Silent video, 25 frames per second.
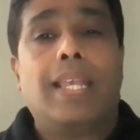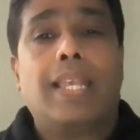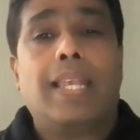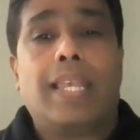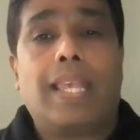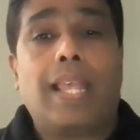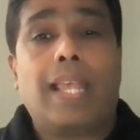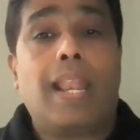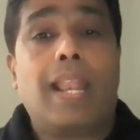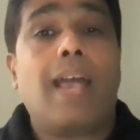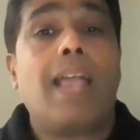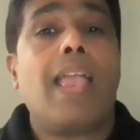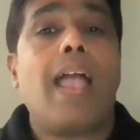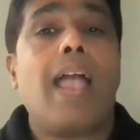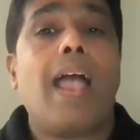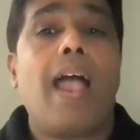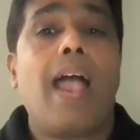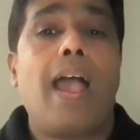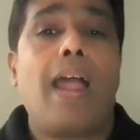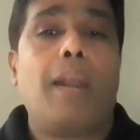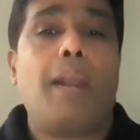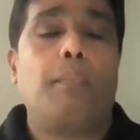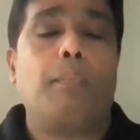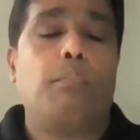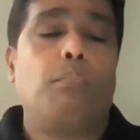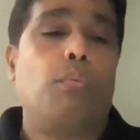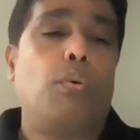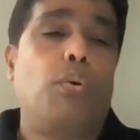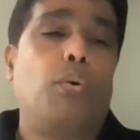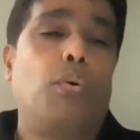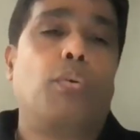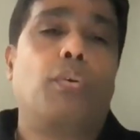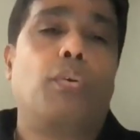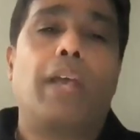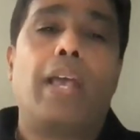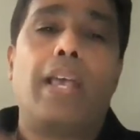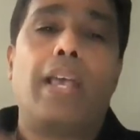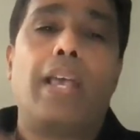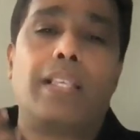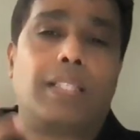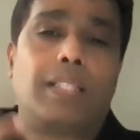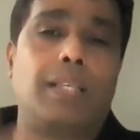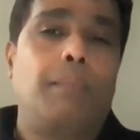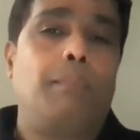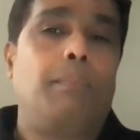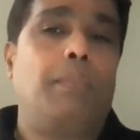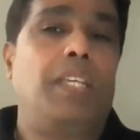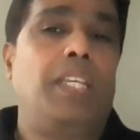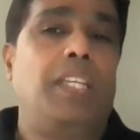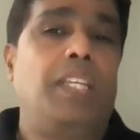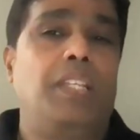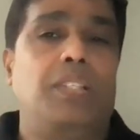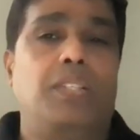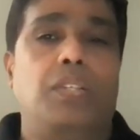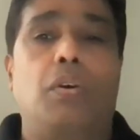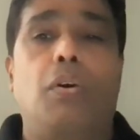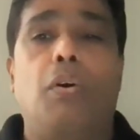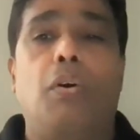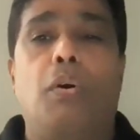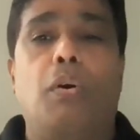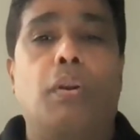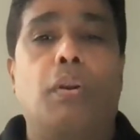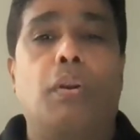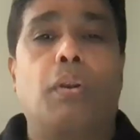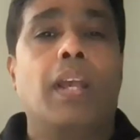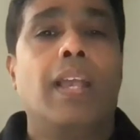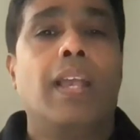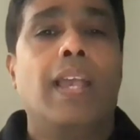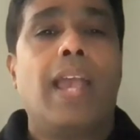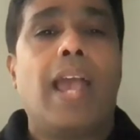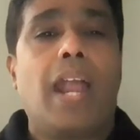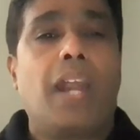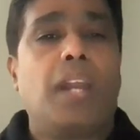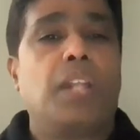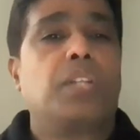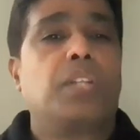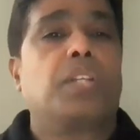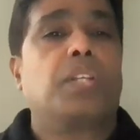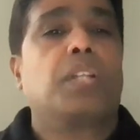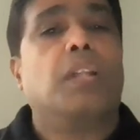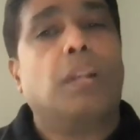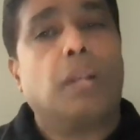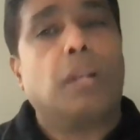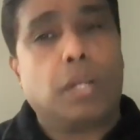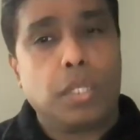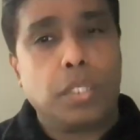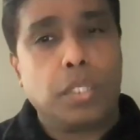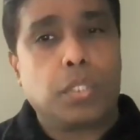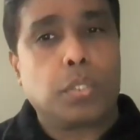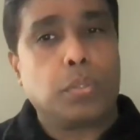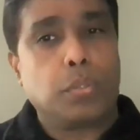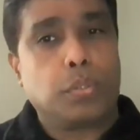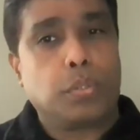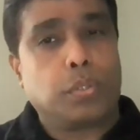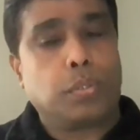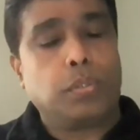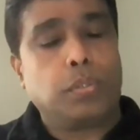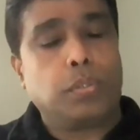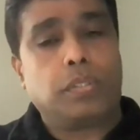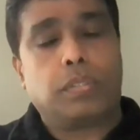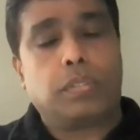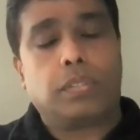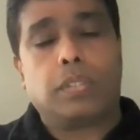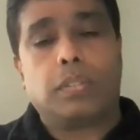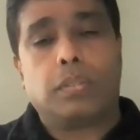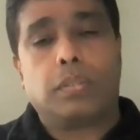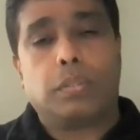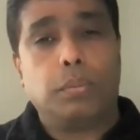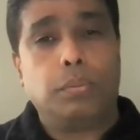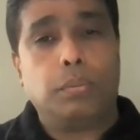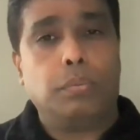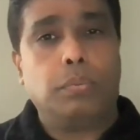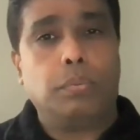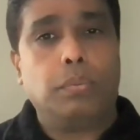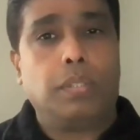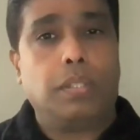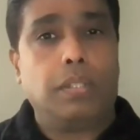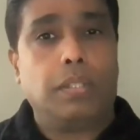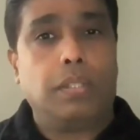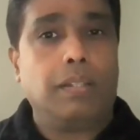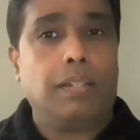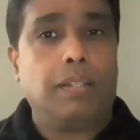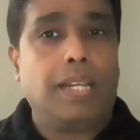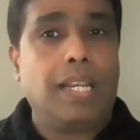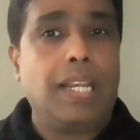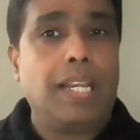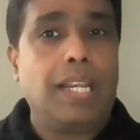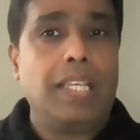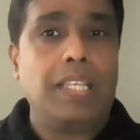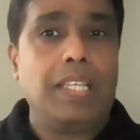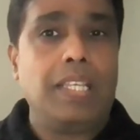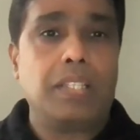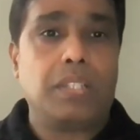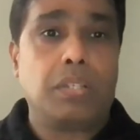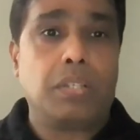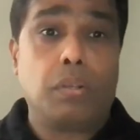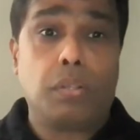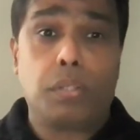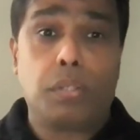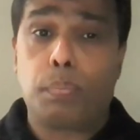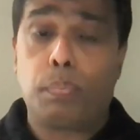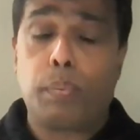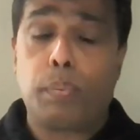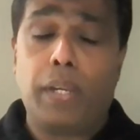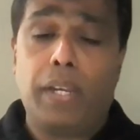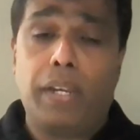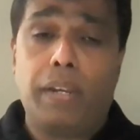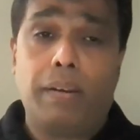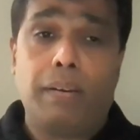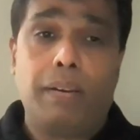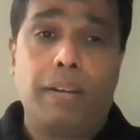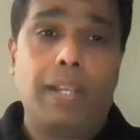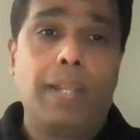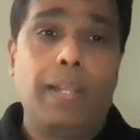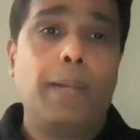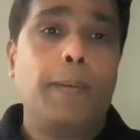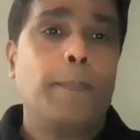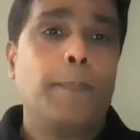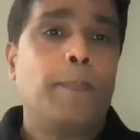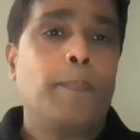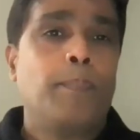Can I add more SMEs or additional resources to the release or sprint, right?